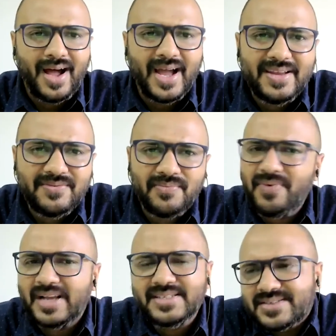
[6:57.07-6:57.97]
I
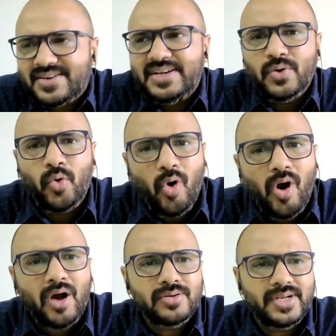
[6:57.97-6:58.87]
just tend to go
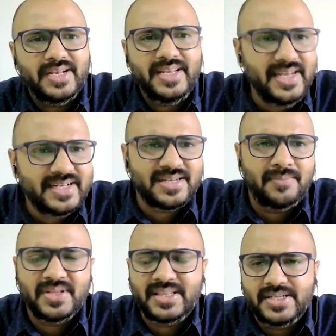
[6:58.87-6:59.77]
out and eat
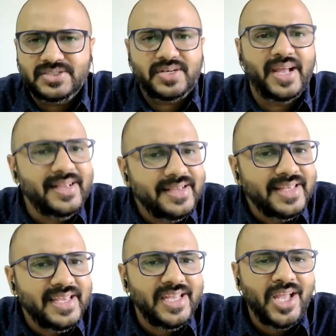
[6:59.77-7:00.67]
something that is not
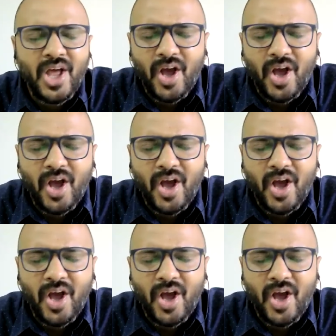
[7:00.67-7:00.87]
healthy